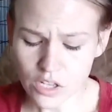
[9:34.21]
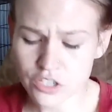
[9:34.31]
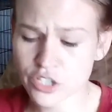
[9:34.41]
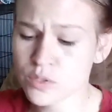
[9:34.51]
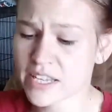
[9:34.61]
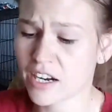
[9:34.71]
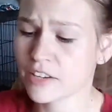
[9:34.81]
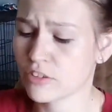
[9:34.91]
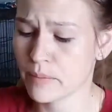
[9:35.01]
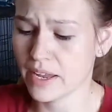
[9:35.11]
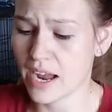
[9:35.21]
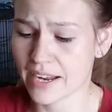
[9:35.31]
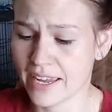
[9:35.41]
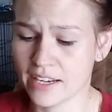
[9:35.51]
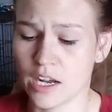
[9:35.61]
too scary for me. I
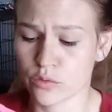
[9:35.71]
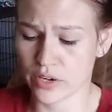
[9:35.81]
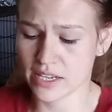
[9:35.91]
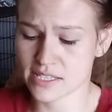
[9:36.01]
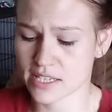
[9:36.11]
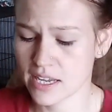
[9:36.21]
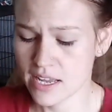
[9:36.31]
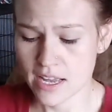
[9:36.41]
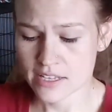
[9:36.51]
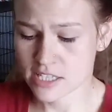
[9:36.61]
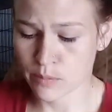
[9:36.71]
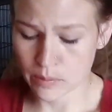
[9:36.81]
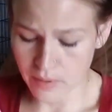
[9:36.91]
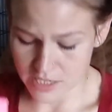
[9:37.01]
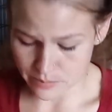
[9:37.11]
cannot risk someone
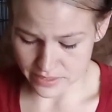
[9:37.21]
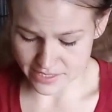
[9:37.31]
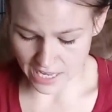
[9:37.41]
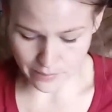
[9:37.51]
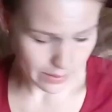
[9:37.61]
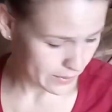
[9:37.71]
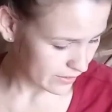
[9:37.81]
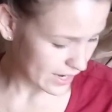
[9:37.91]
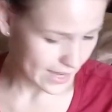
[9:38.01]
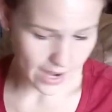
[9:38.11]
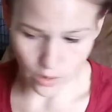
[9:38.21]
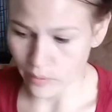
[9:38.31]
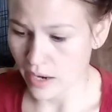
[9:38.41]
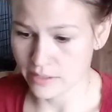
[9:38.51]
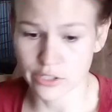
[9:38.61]
possibly scamming me right now.
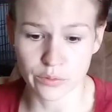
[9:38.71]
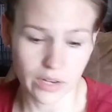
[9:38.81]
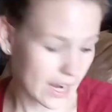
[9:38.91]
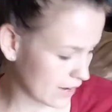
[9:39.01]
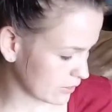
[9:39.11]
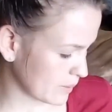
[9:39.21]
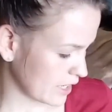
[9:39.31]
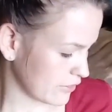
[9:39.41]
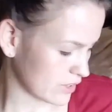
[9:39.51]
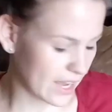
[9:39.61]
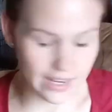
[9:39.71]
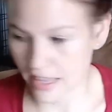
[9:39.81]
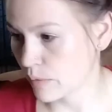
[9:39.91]
I do not have the money for that. That would